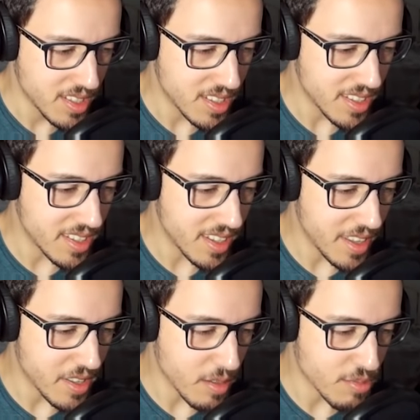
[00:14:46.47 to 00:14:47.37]
Uh,
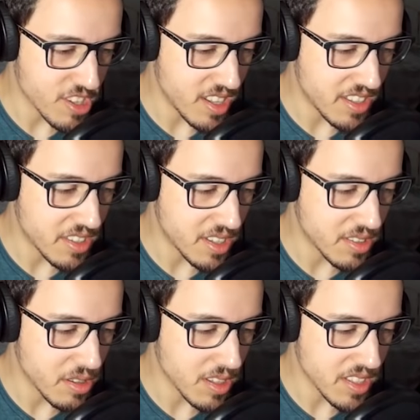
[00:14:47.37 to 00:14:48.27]
I doubt she has
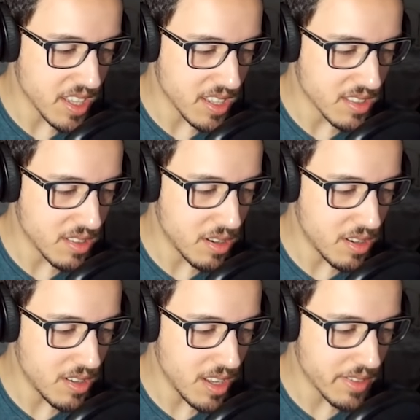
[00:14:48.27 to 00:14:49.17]
done things like the-
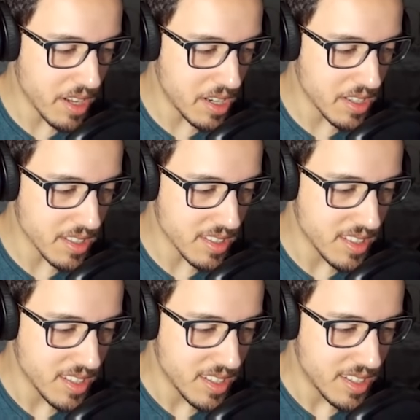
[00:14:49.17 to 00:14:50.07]
Oh, I got it!
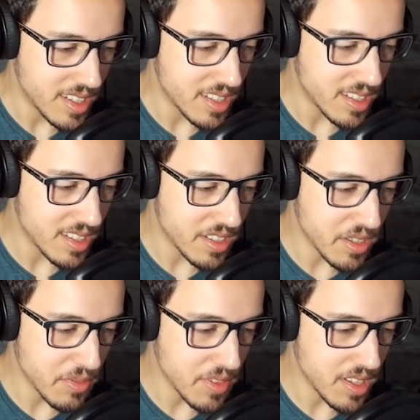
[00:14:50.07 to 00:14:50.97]
Uh,
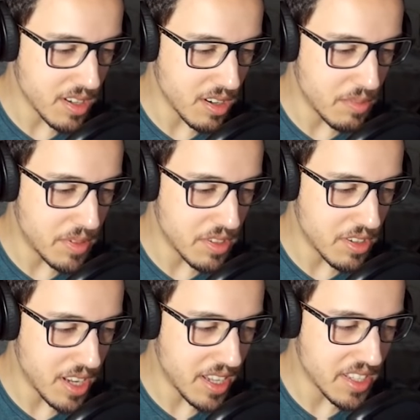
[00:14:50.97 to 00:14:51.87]
Sofia, open
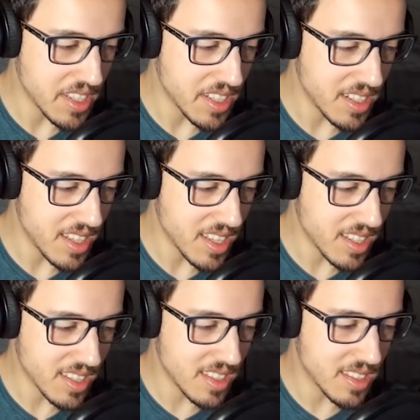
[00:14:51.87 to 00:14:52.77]
your eyes and lick
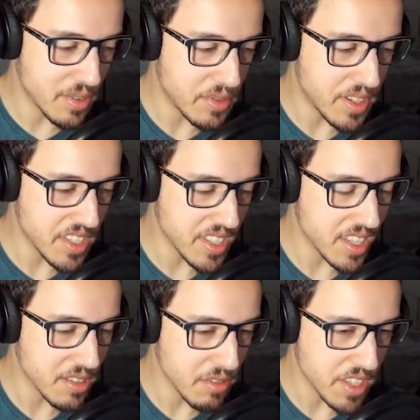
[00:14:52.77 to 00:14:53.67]
uh, the first
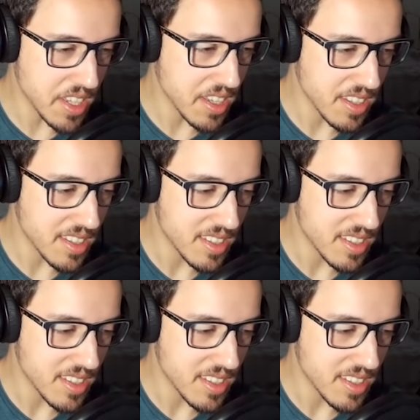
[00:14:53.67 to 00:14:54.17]
thing you see.